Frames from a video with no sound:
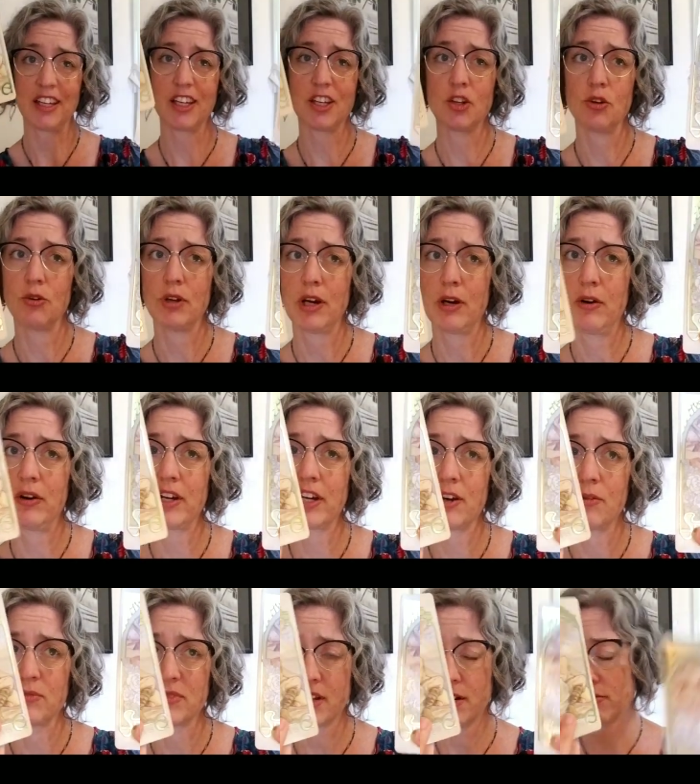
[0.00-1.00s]
cute how it
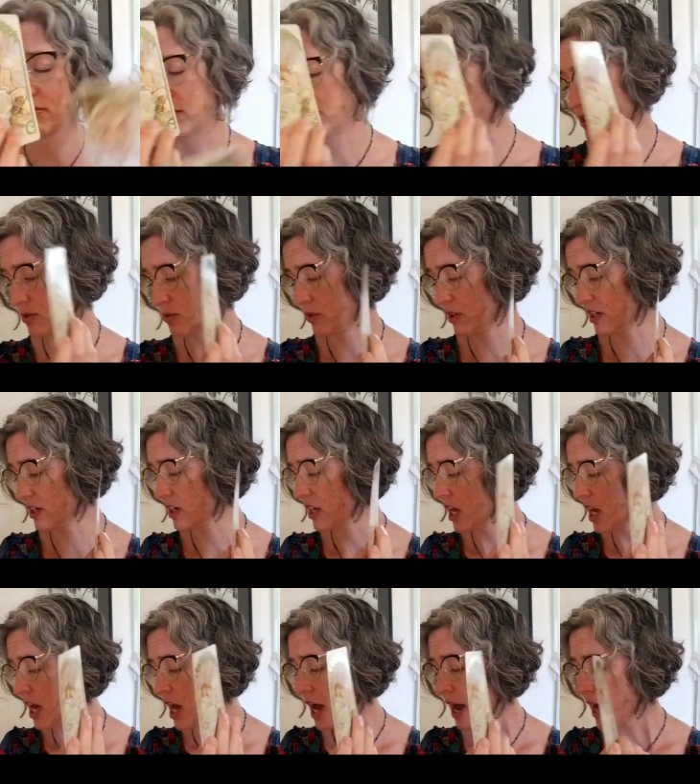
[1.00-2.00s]
comes after this one.
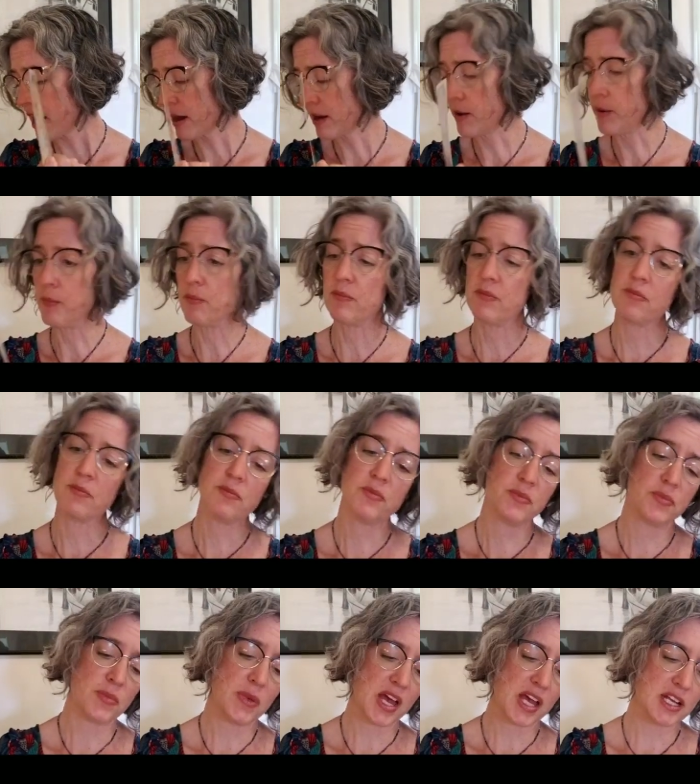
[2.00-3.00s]
Um,
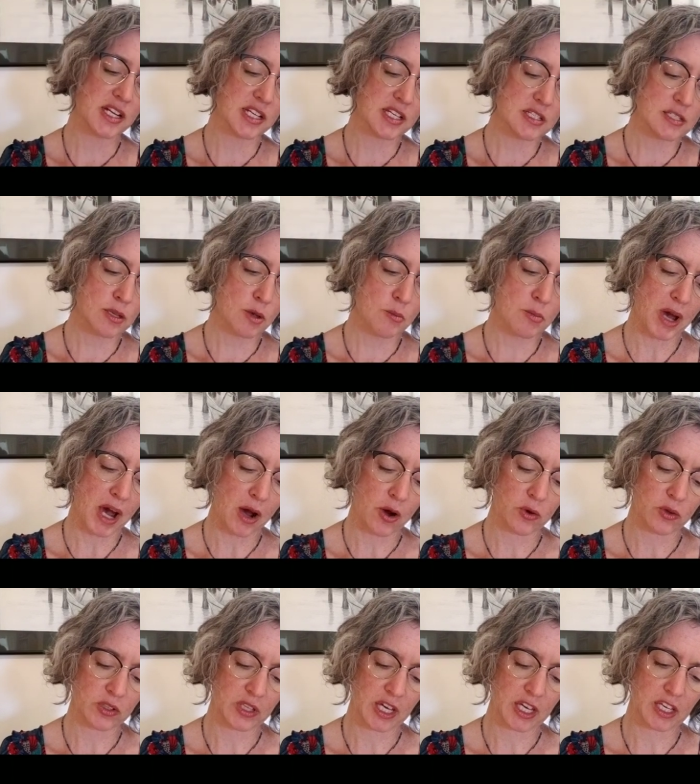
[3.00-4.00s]
it is
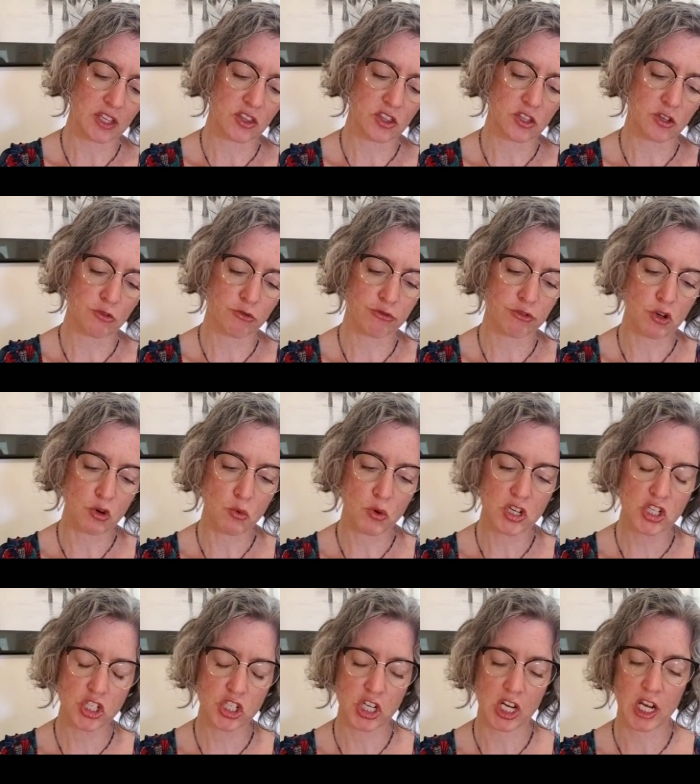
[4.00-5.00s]
about like the
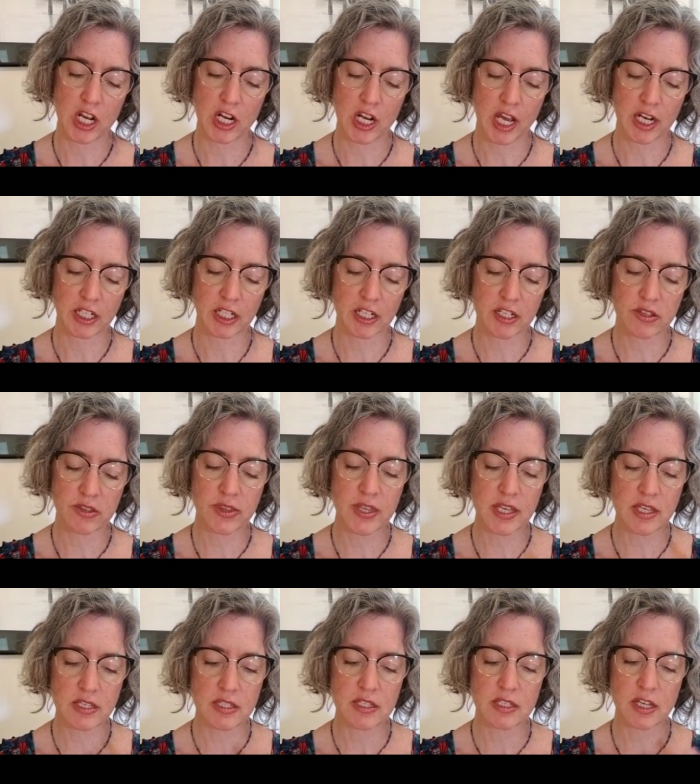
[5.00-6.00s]
fruition and
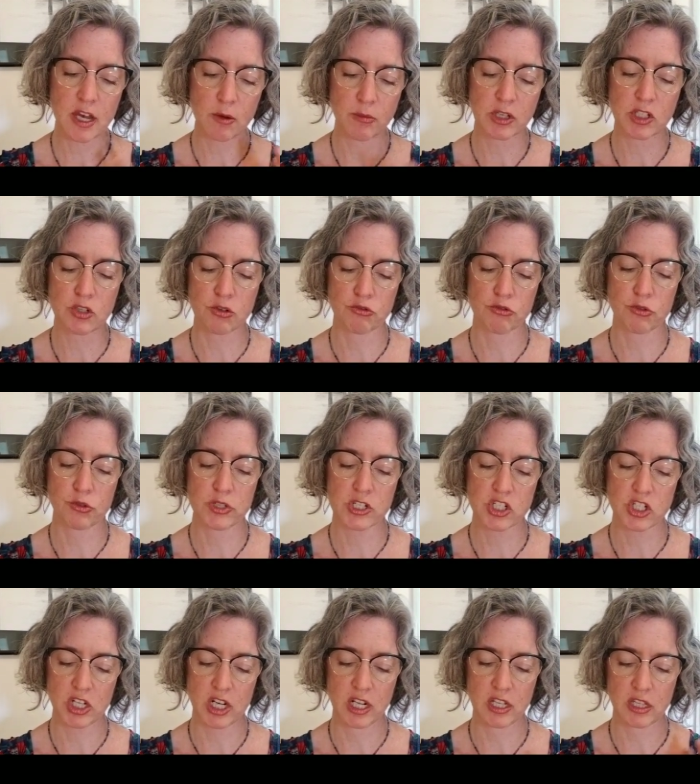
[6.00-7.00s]
things coming to
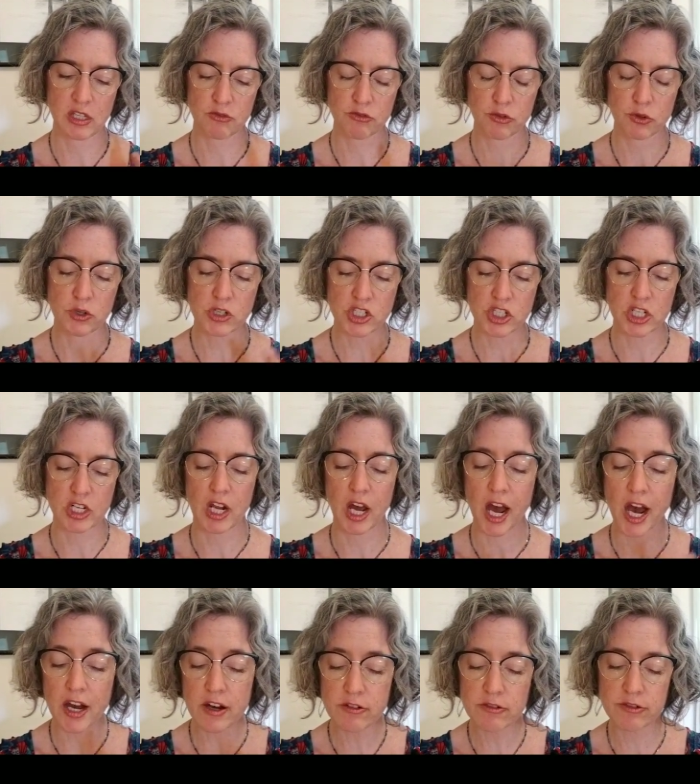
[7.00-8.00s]
fruition, the fruition
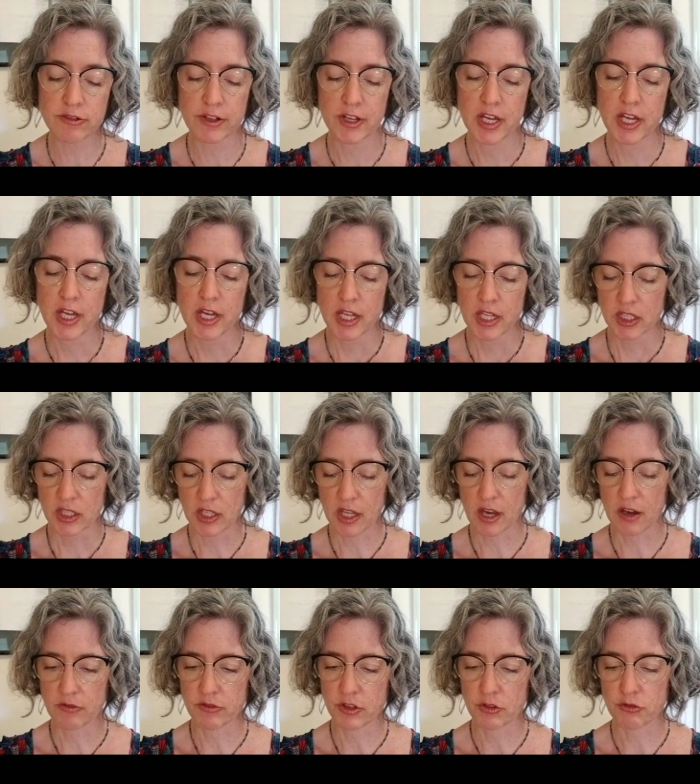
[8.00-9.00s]
of
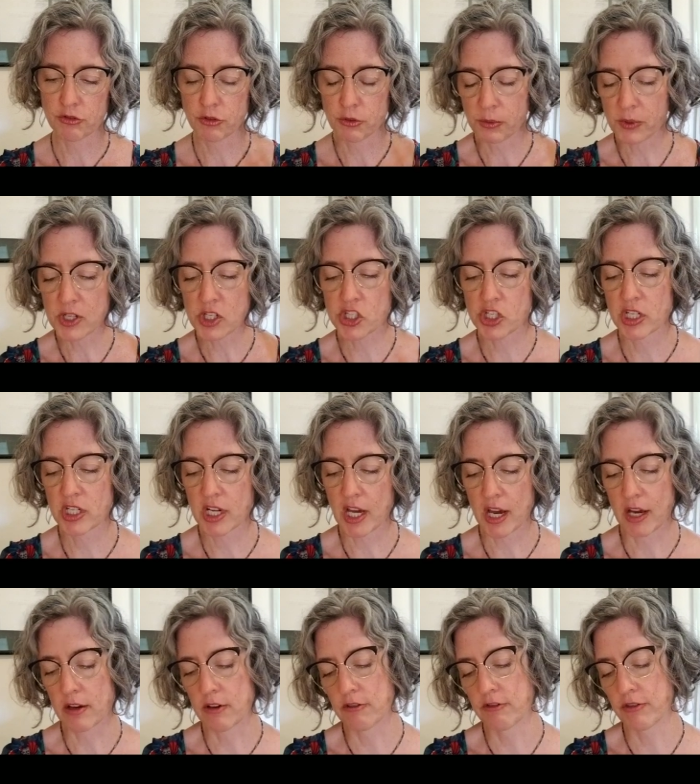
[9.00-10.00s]
love, the fruition
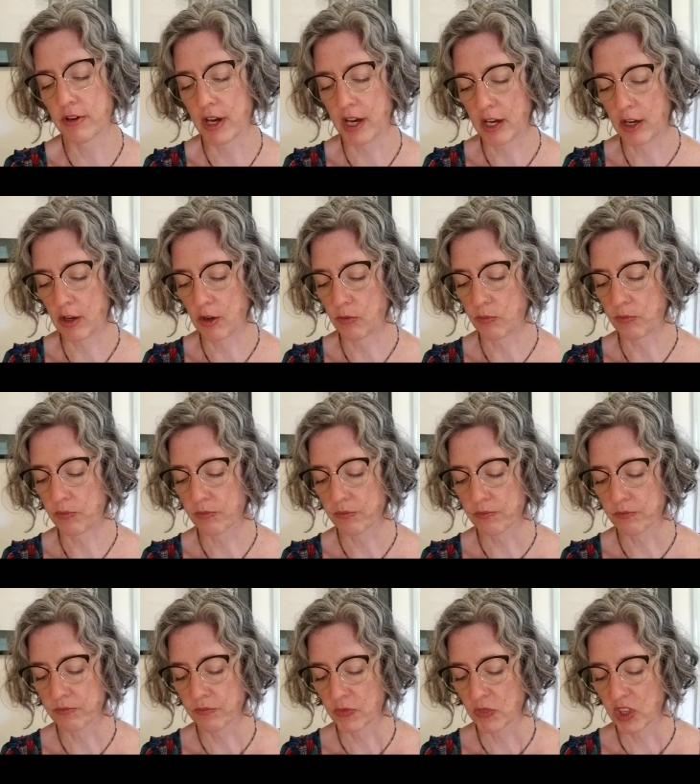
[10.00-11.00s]
of, um,
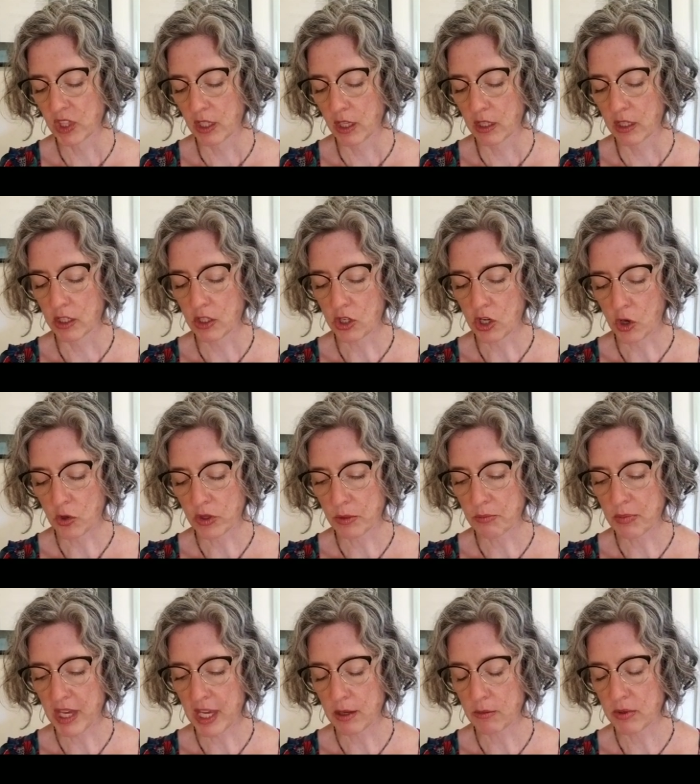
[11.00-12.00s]
you know, the
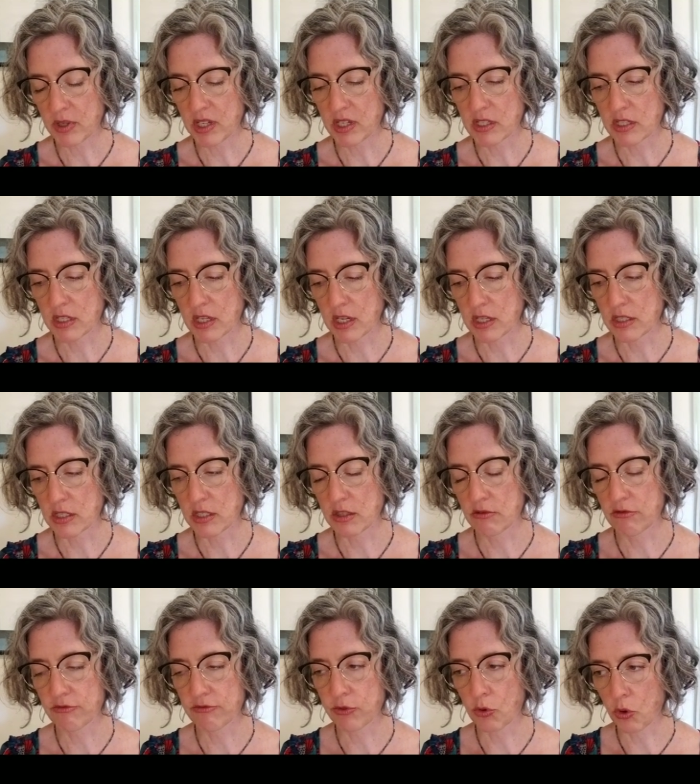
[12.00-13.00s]
baby is, is the
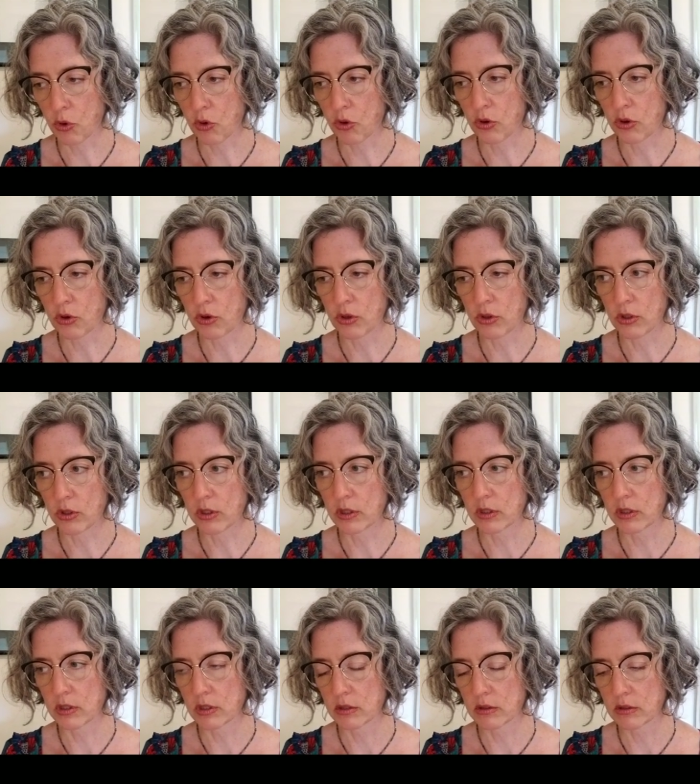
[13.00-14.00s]

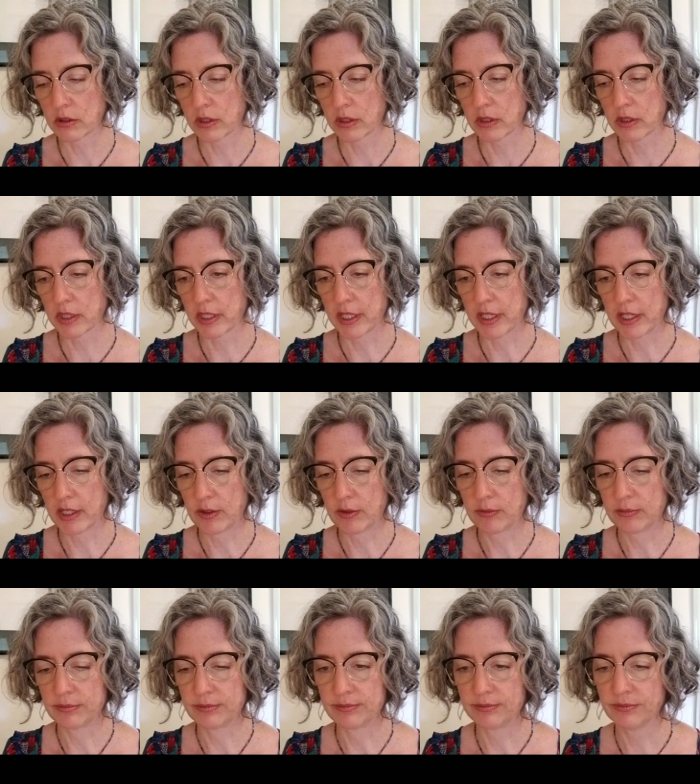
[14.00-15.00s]
full,
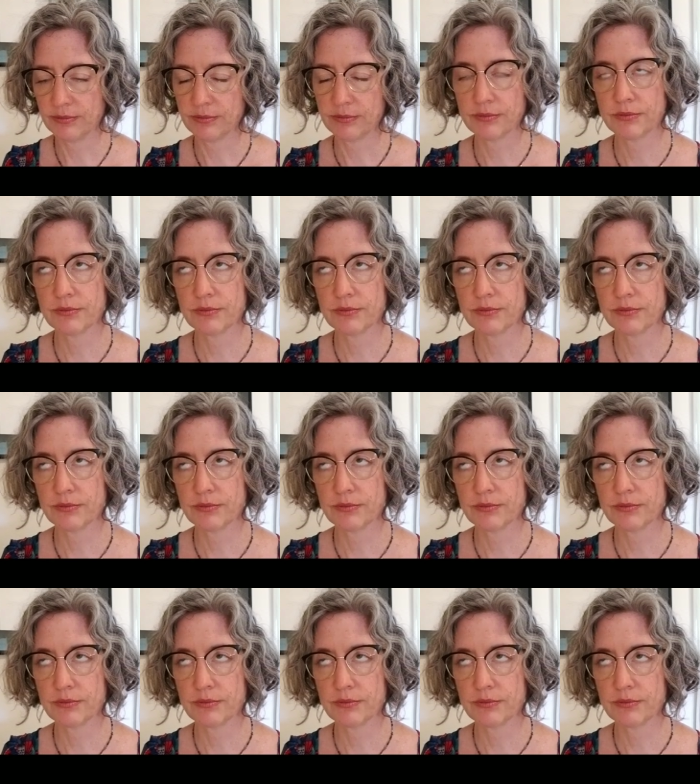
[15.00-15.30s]
um,